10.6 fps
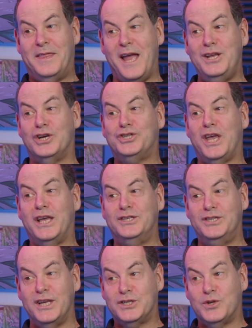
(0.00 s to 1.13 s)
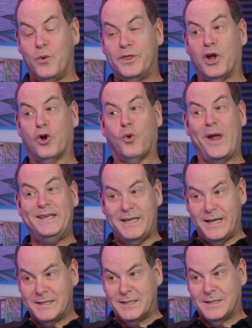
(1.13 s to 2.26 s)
They just exist with their craziness.